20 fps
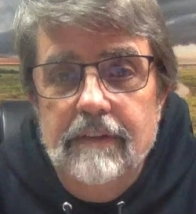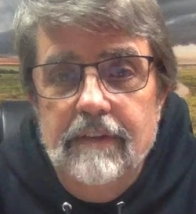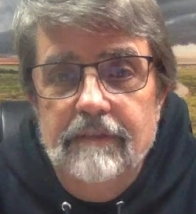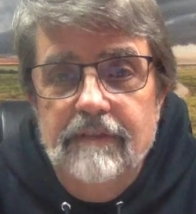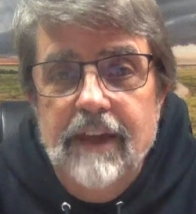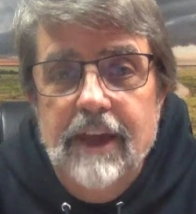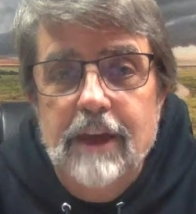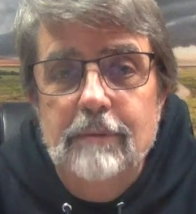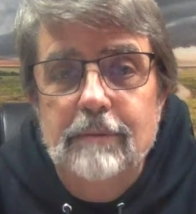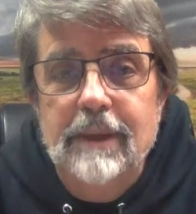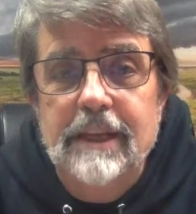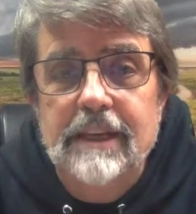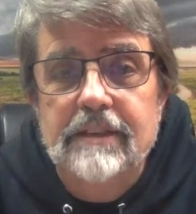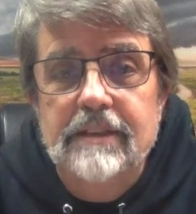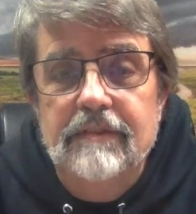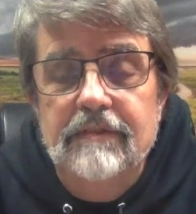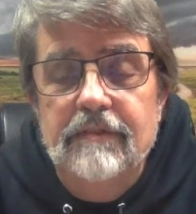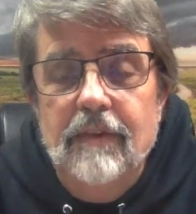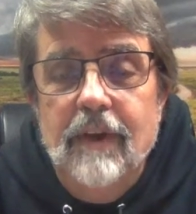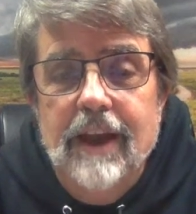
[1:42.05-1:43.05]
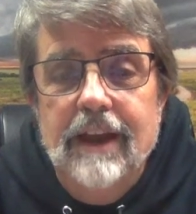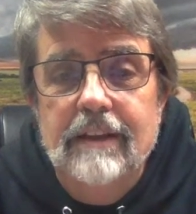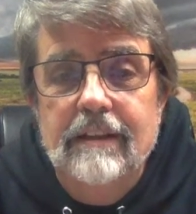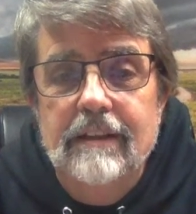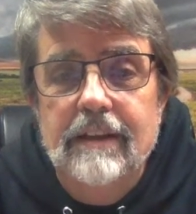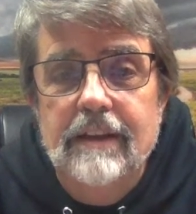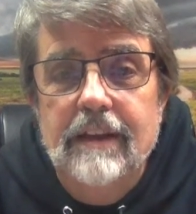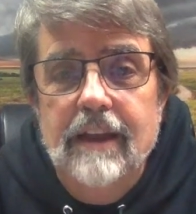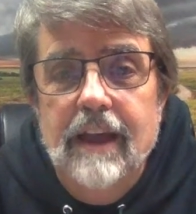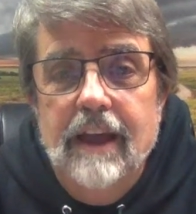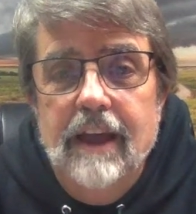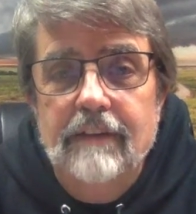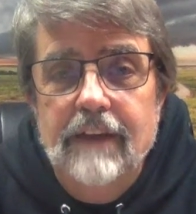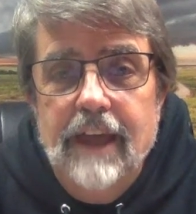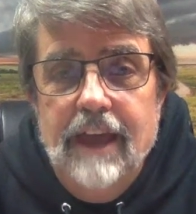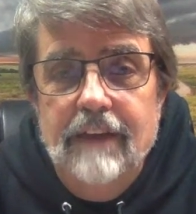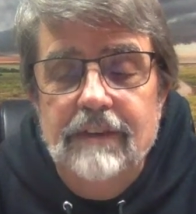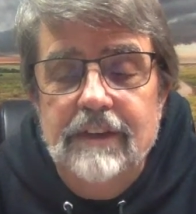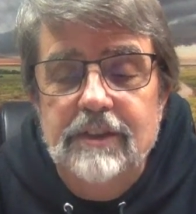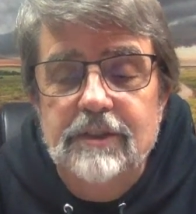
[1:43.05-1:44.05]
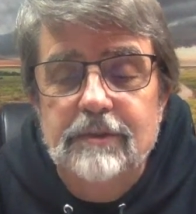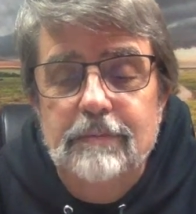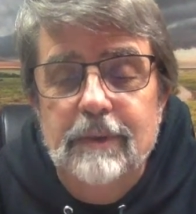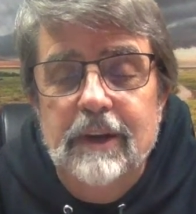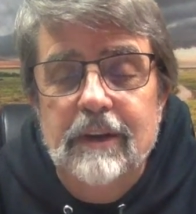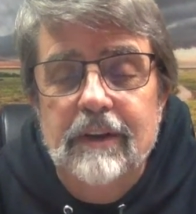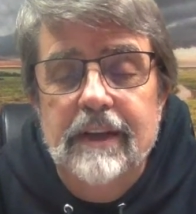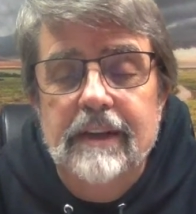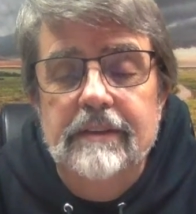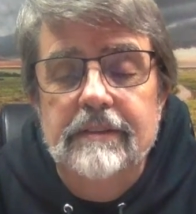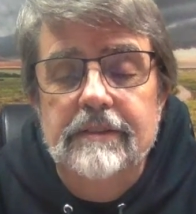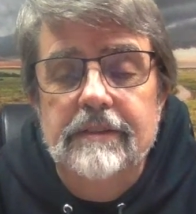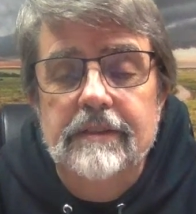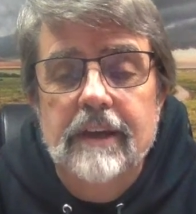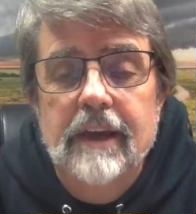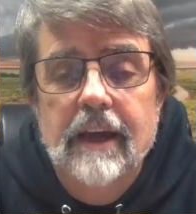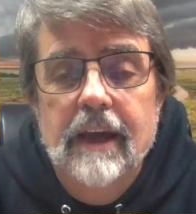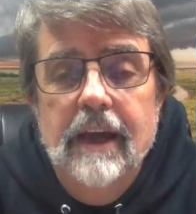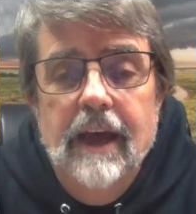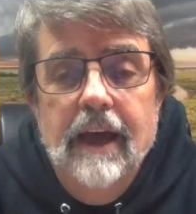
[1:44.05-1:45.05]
the families at Franklin have experienced.